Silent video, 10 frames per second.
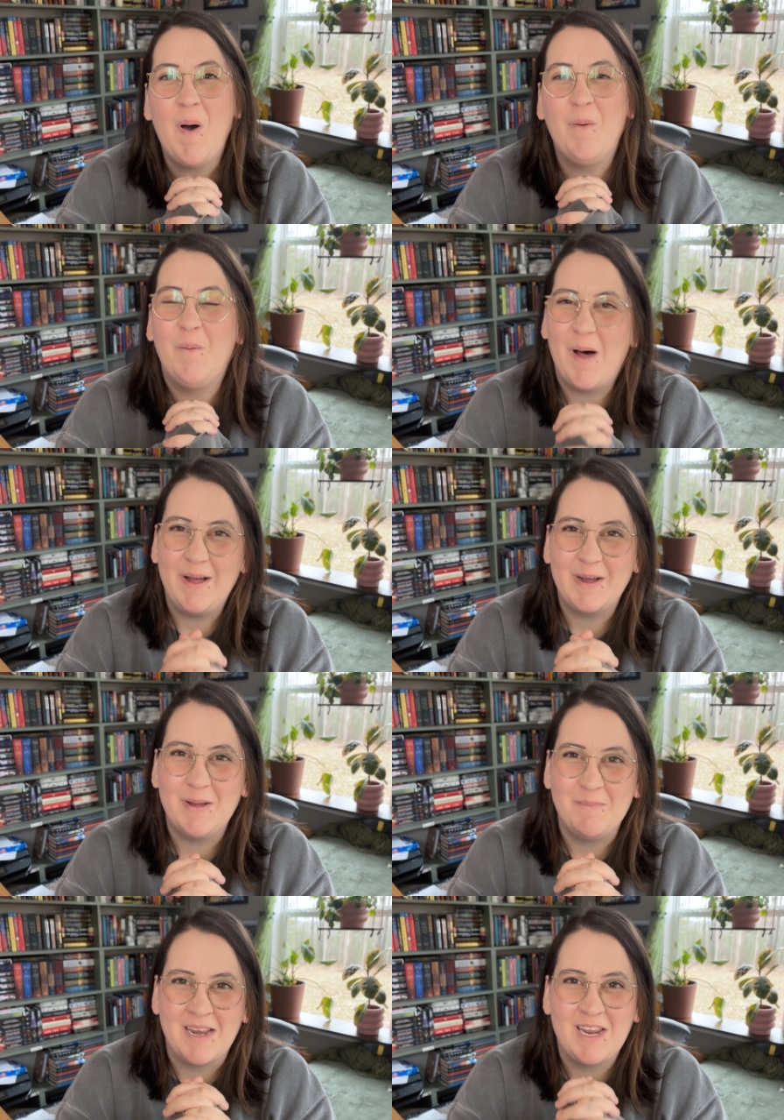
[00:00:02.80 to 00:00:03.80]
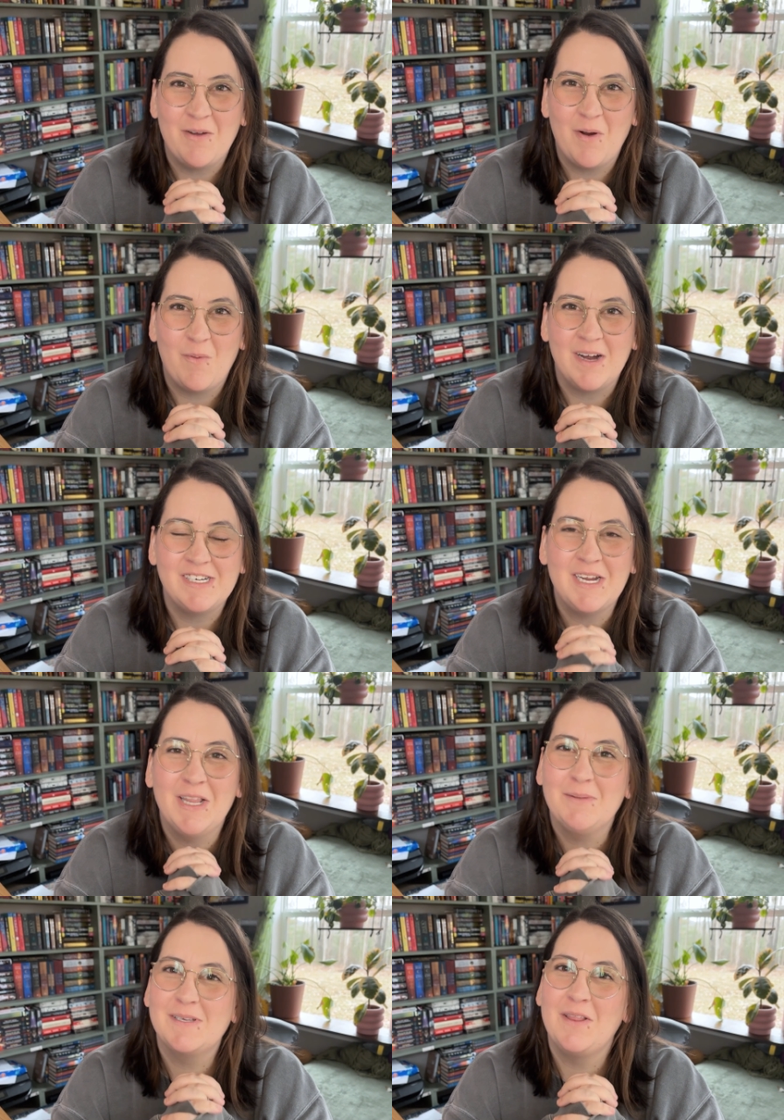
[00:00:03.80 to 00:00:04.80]
Welcome, and you are watching
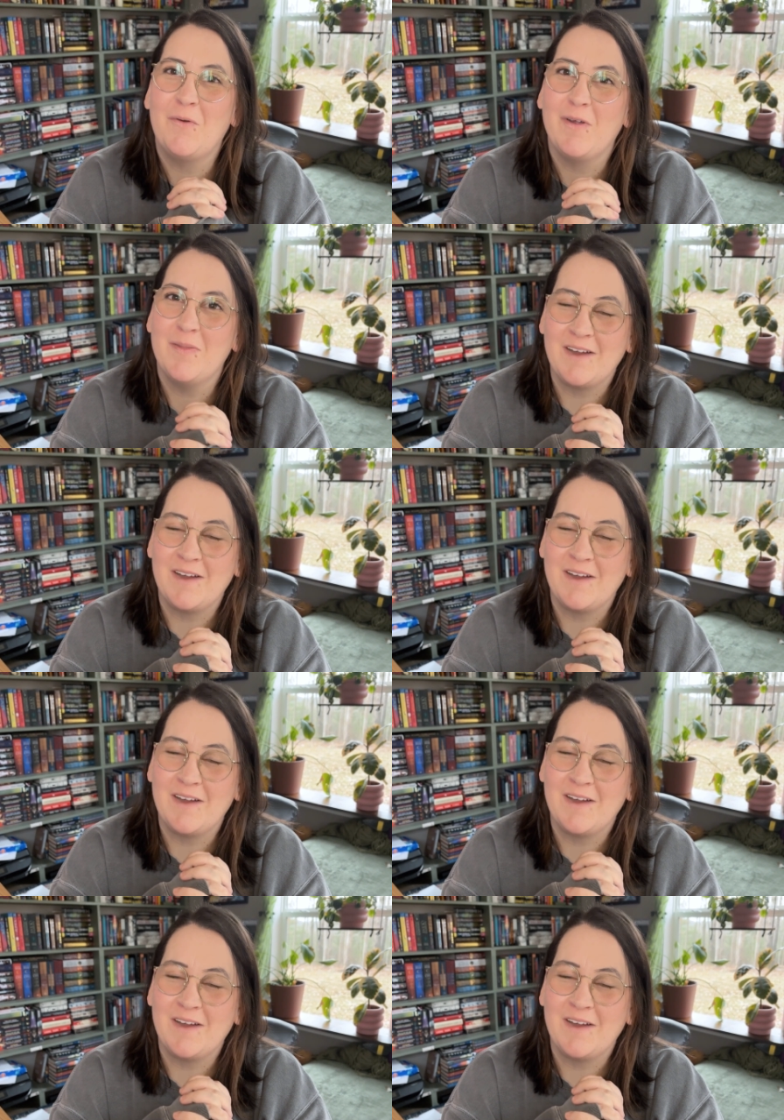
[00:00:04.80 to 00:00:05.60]
Loops and Lore with Meg.